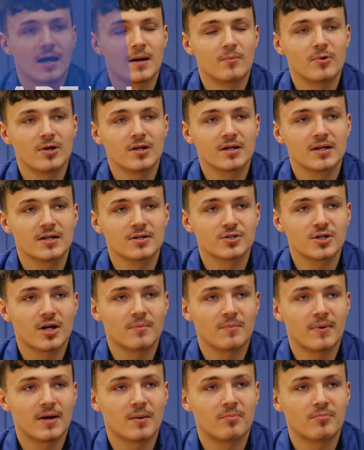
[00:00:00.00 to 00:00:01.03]
I'm really
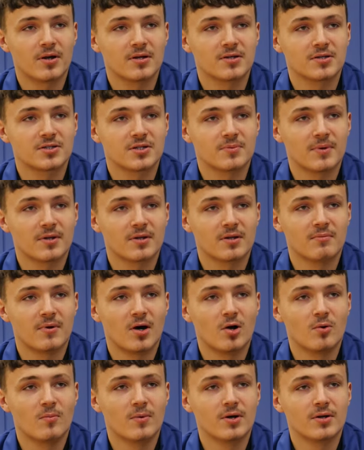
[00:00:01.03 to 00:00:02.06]
enjoying my apprenticeship at the
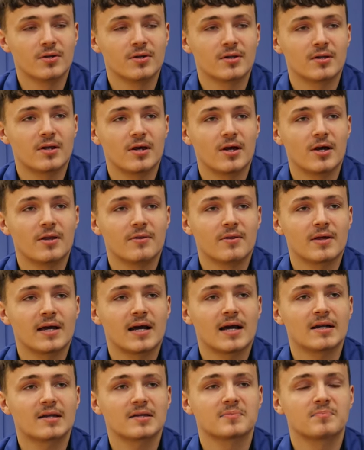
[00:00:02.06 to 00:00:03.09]
moment. The
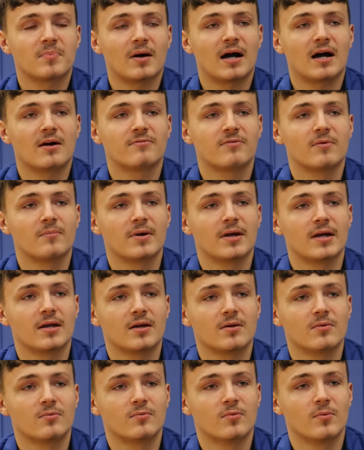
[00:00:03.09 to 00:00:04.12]
hardest part for
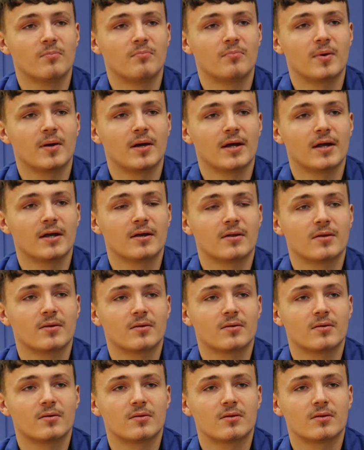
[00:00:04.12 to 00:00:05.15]
me would be
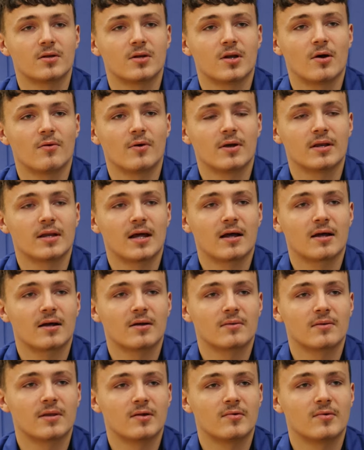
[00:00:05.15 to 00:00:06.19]
knowing
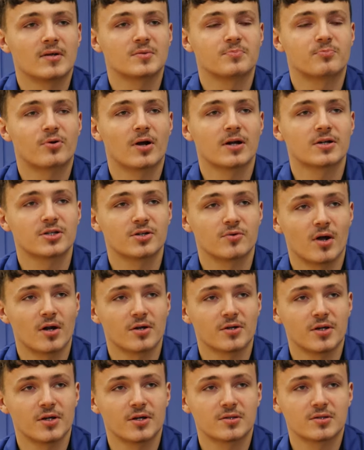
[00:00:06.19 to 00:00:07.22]
that there is pressure
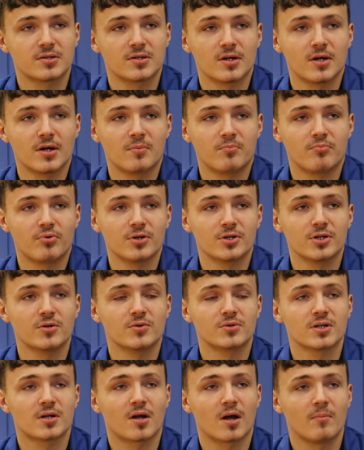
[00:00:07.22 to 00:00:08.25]
on you to
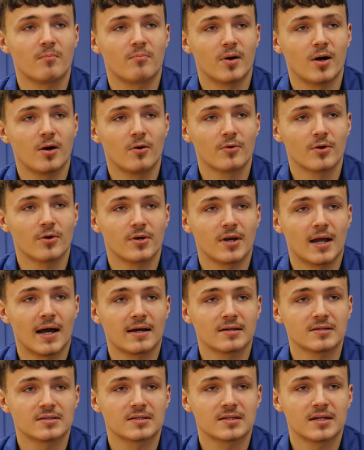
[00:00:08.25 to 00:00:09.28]
produce a component
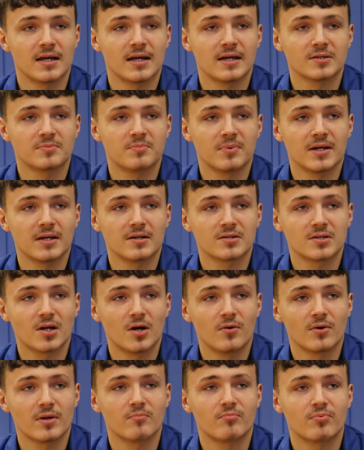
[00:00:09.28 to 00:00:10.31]
as it is being
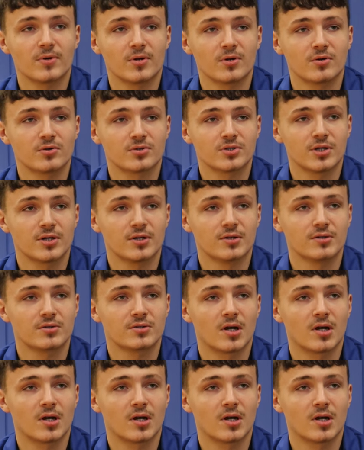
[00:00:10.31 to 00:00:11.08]
sold in production.